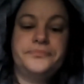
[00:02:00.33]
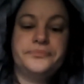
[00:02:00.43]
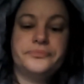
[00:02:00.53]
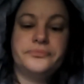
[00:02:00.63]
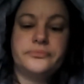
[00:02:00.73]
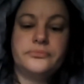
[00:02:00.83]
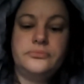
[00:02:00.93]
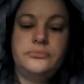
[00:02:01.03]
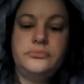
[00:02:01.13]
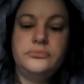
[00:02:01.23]

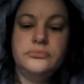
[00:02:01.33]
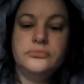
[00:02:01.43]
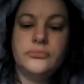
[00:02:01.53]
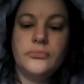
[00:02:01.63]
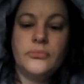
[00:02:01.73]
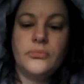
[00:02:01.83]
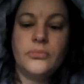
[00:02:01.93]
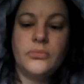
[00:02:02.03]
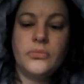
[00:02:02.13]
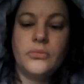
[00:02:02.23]
(silence)